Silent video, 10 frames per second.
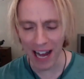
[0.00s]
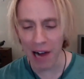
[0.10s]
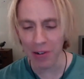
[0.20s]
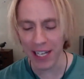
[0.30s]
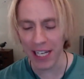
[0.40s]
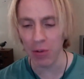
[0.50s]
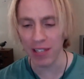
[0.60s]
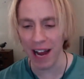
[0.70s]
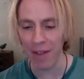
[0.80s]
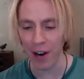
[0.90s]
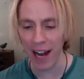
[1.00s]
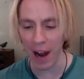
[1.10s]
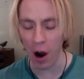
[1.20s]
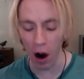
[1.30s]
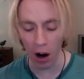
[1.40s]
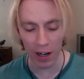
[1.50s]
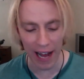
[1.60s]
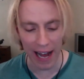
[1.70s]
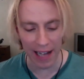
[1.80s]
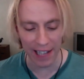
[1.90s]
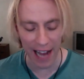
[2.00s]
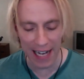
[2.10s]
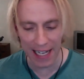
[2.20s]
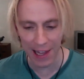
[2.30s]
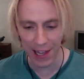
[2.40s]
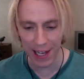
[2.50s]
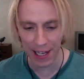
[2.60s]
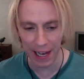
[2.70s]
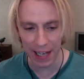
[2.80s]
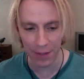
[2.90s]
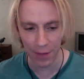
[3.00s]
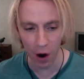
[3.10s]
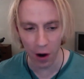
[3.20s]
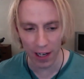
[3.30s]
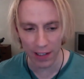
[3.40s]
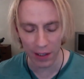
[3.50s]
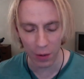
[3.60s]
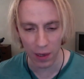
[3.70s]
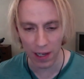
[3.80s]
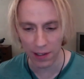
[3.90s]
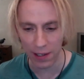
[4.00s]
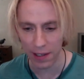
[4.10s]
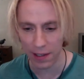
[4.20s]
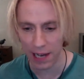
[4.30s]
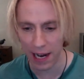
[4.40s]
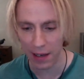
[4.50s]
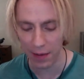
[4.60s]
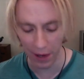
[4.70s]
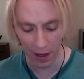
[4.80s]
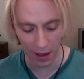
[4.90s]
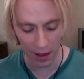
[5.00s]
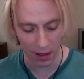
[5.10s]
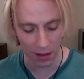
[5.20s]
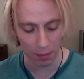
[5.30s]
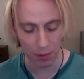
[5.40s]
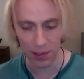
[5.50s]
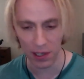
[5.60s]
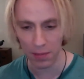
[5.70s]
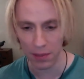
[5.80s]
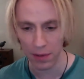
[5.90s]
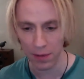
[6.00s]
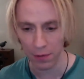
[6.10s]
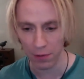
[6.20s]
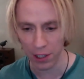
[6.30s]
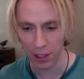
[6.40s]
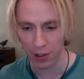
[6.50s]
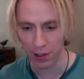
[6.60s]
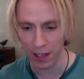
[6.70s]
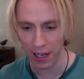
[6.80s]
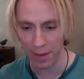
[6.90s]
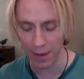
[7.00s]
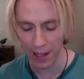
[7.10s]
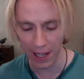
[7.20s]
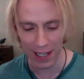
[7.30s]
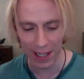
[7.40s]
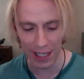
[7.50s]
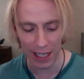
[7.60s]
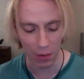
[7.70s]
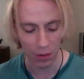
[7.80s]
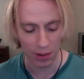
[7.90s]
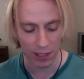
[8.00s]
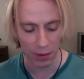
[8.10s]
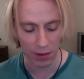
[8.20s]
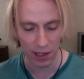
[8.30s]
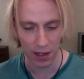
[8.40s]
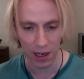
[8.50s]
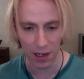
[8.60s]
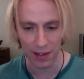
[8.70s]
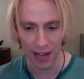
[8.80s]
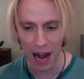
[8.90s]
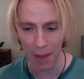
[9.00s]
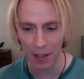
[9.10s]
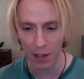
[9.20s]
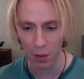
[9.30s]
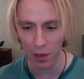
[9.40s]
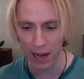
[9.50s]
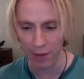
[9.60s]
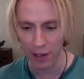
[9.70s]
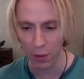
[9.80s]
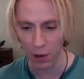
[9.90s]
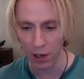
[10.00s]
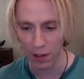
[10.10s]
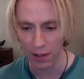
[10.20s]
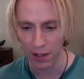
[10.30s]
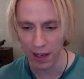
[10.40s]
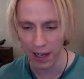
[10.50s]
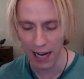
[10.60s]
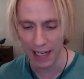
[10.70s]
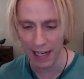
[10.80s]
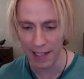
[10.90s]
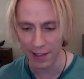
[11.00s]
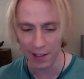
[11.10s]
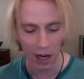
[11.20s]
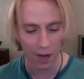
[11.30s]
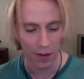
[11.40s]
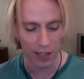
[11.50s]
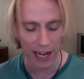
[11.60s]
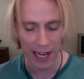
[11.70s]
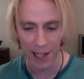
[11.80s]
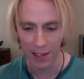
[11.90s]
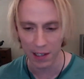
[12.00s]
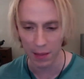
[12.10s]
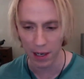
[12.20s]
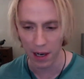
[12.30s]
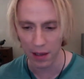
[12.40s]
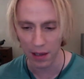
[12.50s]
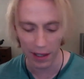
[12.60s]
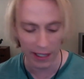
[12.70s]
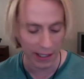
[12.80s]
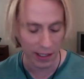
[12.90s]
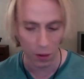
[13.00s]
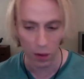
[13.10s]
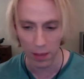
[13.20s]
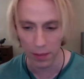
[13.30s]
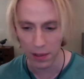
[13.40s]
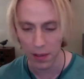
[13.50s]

think he was ever a hard-ass anything as far as his kind of presumptive religious life. I think he was a nominal whatever he was. And then he discovered atheism on the interwebs.